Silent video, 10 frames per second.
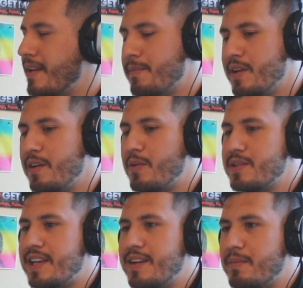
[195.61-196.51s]
But it always
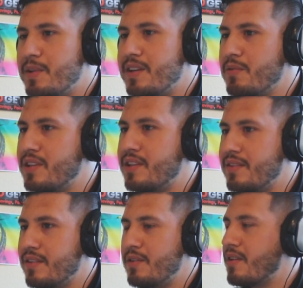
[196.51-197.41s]
ended up being a really,
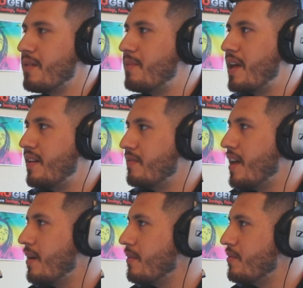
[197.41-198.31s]
competitive
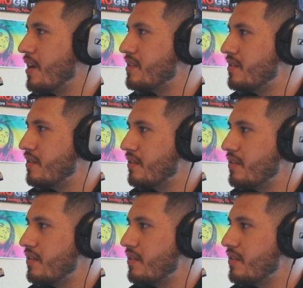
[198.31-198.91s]
game if you guys didn't